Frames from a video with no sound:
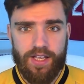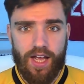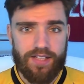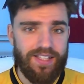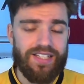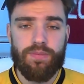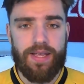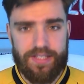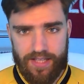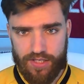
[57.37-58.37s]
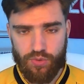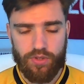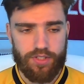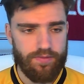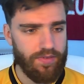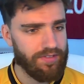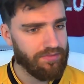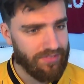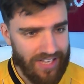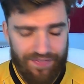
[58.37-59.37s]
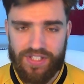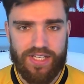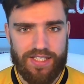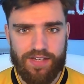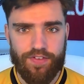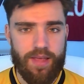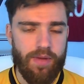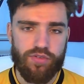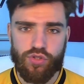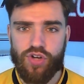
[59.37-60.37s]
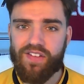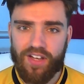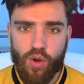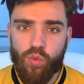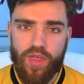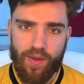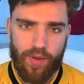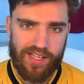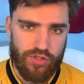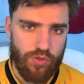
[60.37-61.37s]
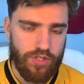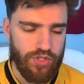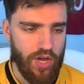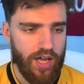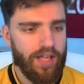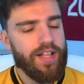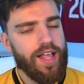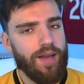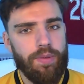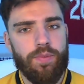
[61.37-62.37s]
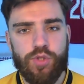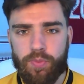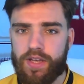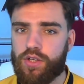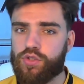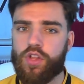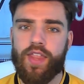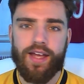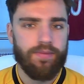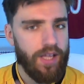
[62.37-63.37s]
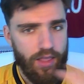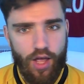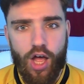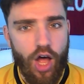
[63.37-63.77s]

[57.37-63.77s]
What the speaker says: decimating their squad. Devastating for them after travelling all that way to Qatar, and people's opinions on that are